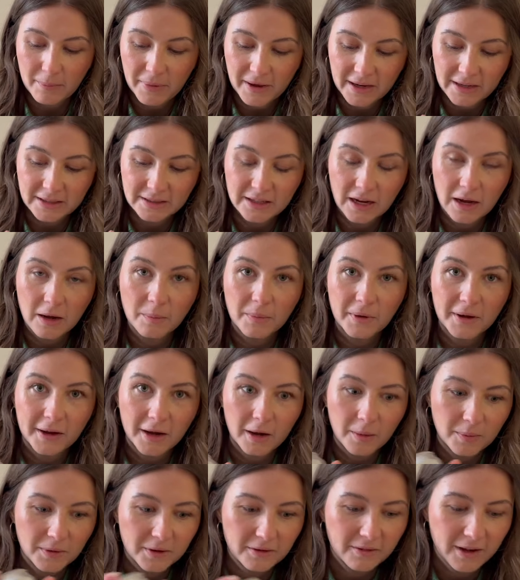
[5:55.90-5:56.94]
picked up a
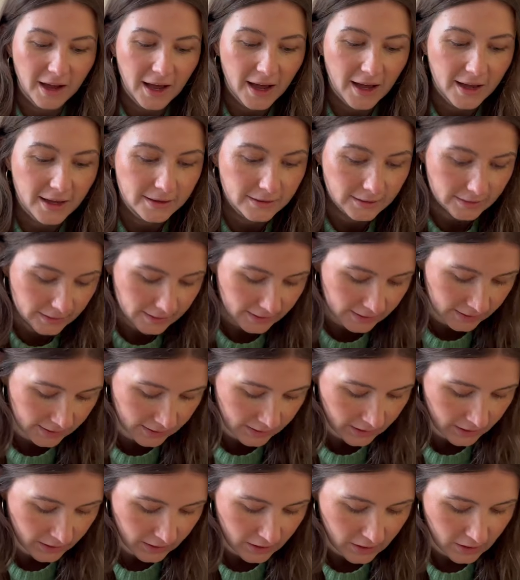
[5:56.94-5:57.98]
couple of cans
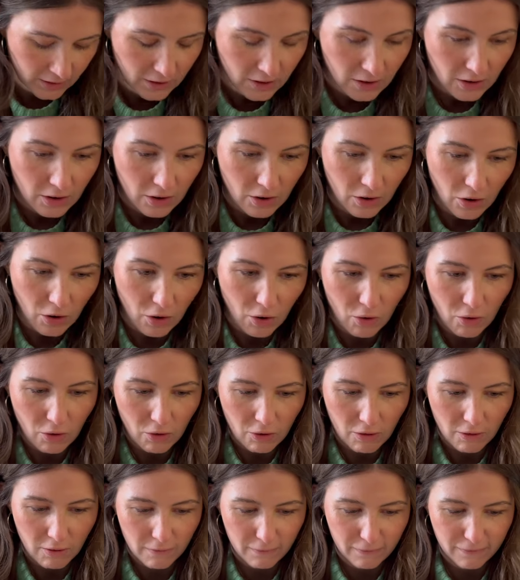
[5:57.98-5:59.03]

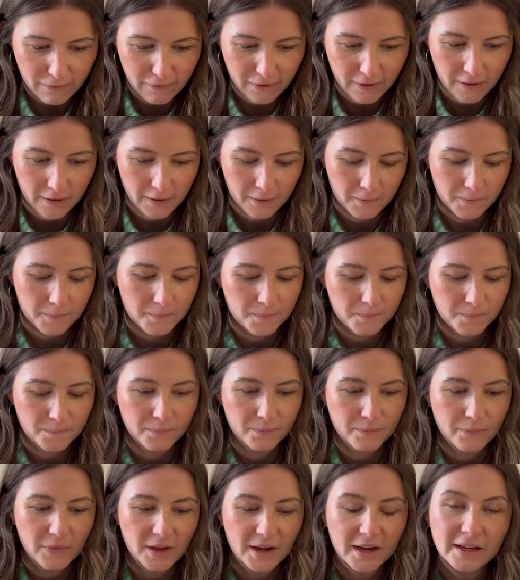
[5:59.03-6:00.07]
of
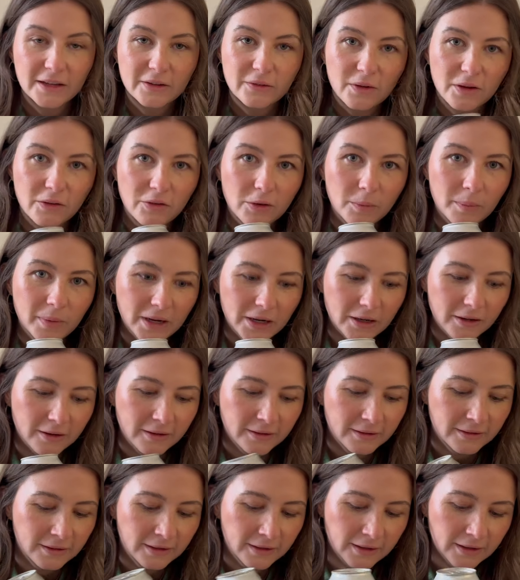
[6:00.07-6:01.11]
his favorite beer,
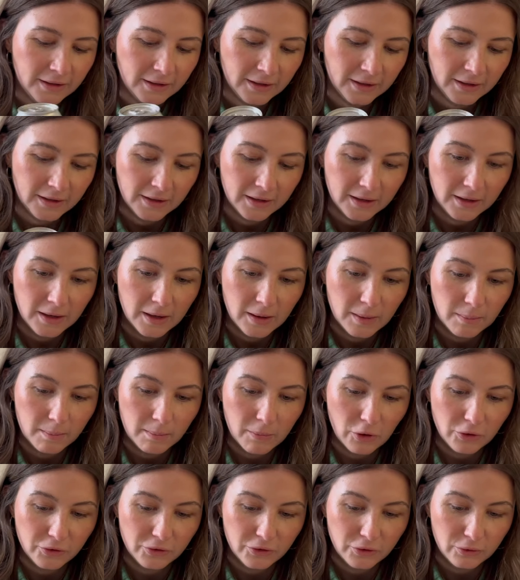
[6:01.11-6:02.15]

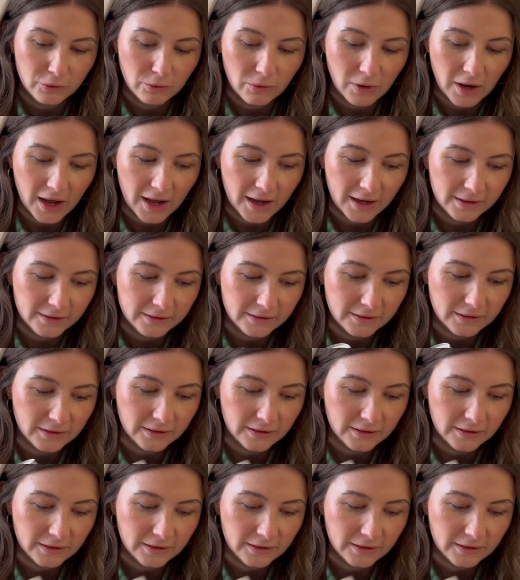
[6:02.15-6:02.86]
Mondo and